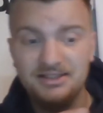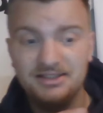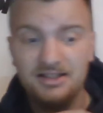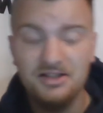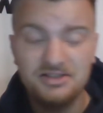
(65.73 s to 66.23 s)

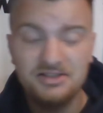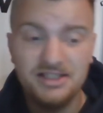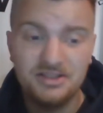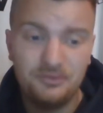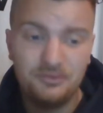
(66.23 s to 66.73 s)
Elche is a
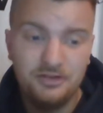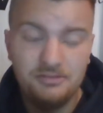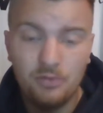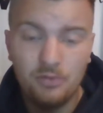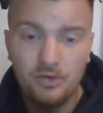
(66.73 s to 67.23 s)
really
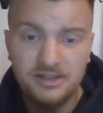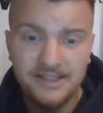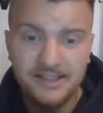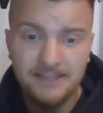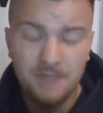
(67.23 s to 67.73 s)
poor team.